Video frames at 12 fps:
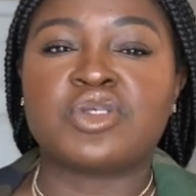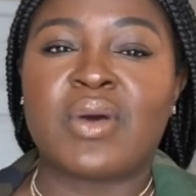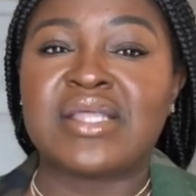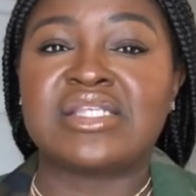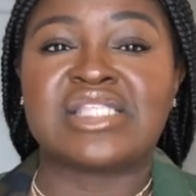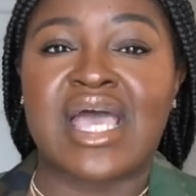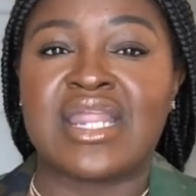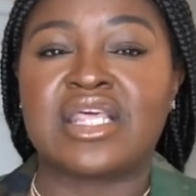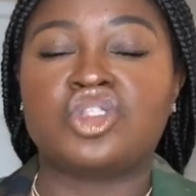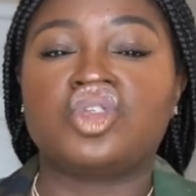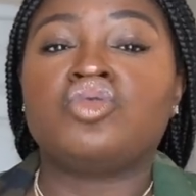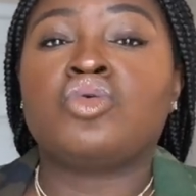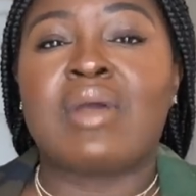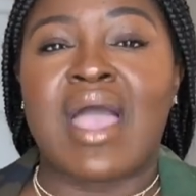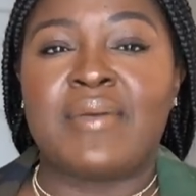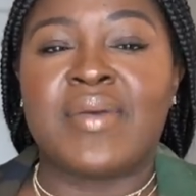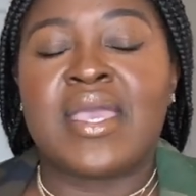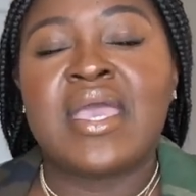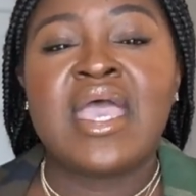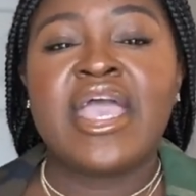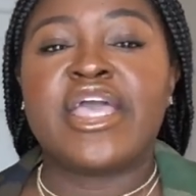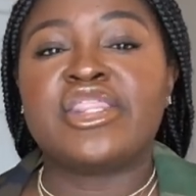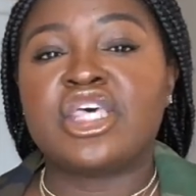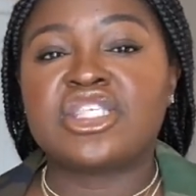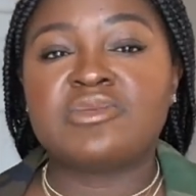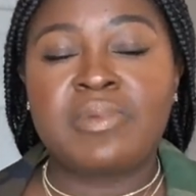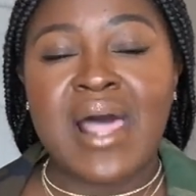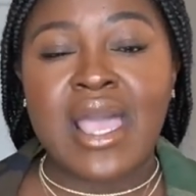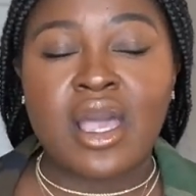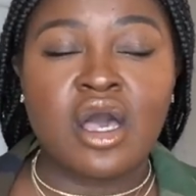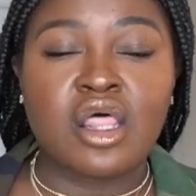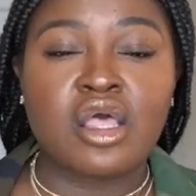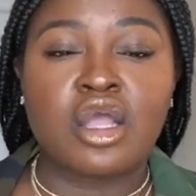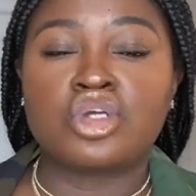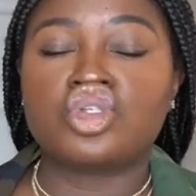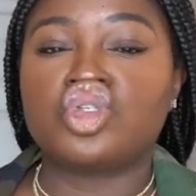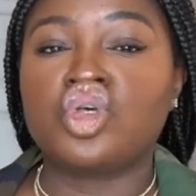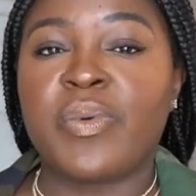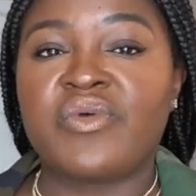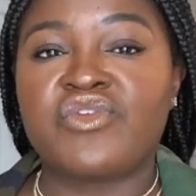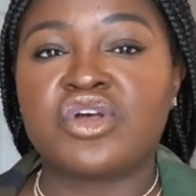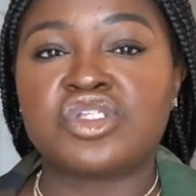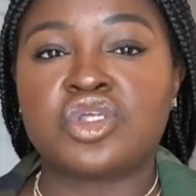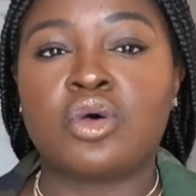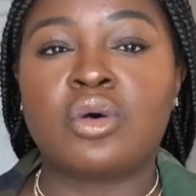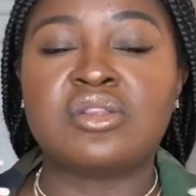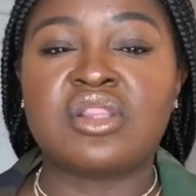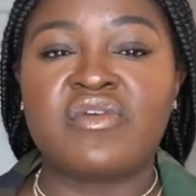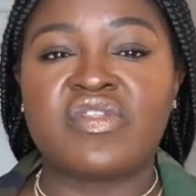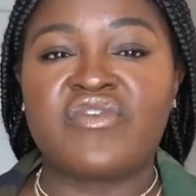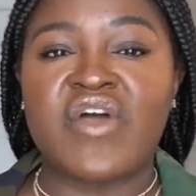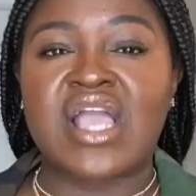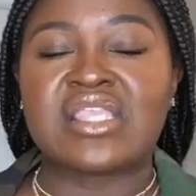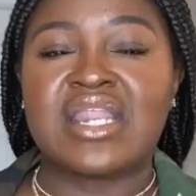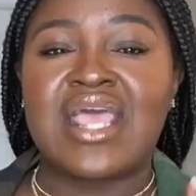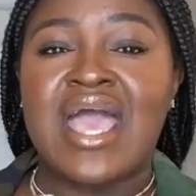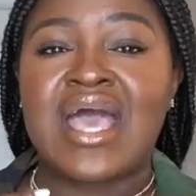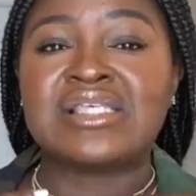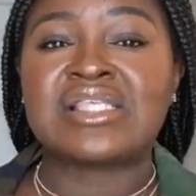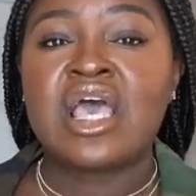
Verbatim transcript: So I decided to grab it in this black color, super versatile. Love the fact that it has